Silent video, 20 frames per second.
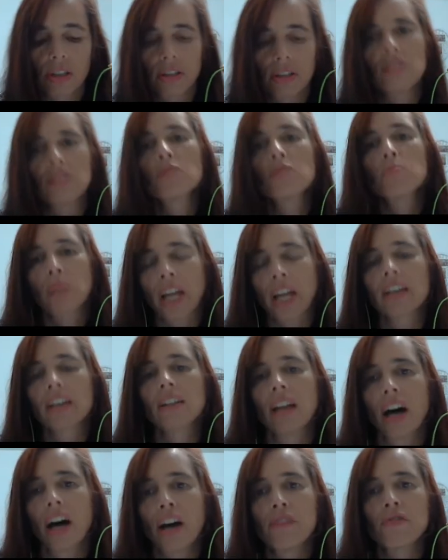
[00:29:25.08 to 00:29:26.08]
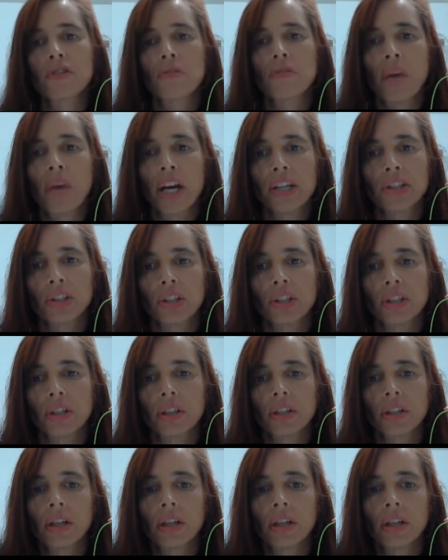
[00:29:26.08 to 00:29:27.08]
this Black Lives
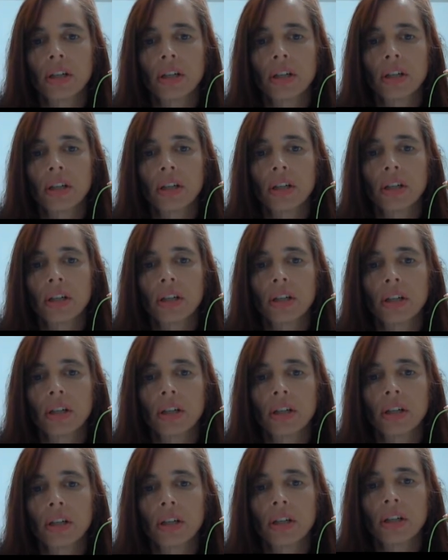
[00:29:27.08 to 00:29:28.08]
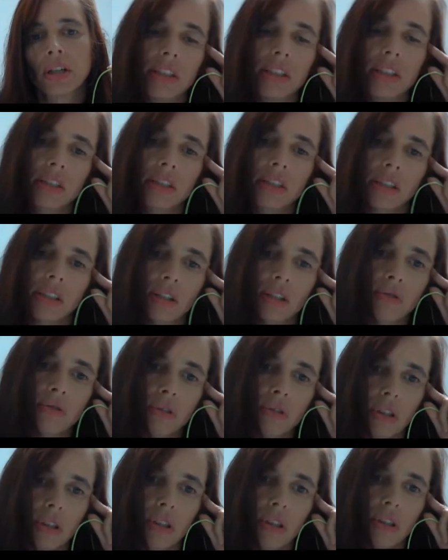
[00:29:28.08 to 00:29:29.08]
Matter is here for
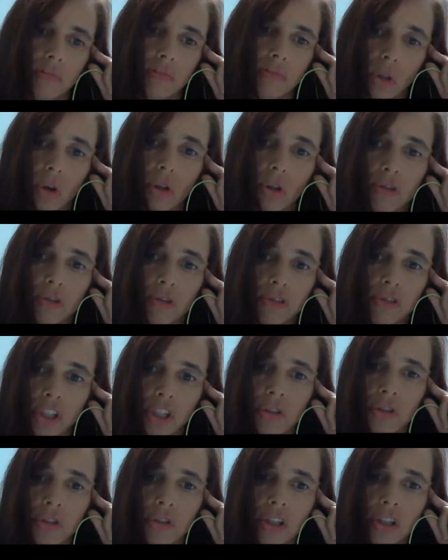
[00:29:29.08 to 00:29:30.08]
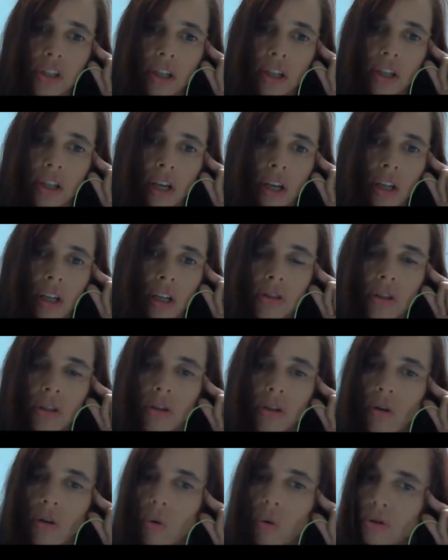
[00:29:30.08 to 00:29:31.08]
Call of Duty. So
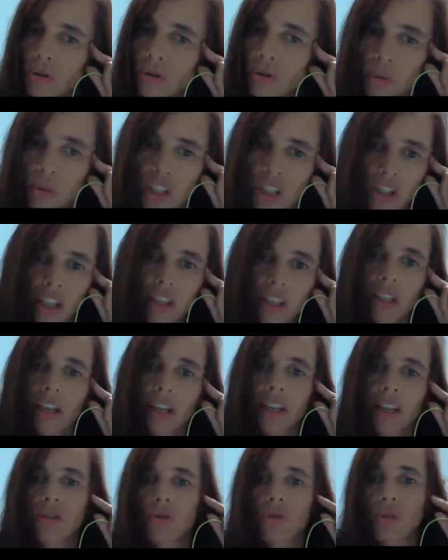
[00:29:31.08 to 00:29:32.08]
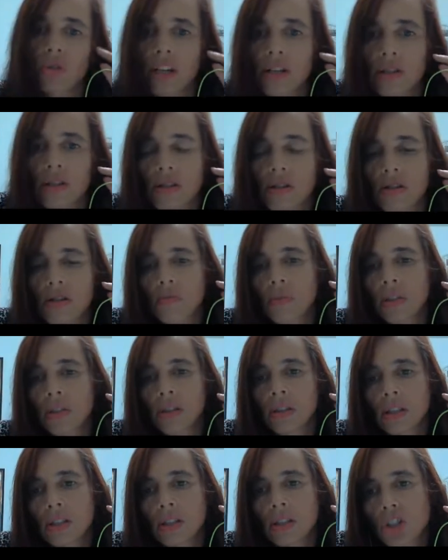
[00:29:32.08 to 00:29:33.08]
also we stand against racism and
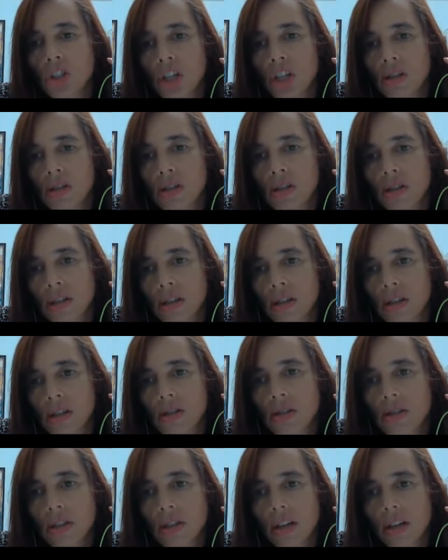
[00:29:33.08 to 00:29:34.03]
injustice.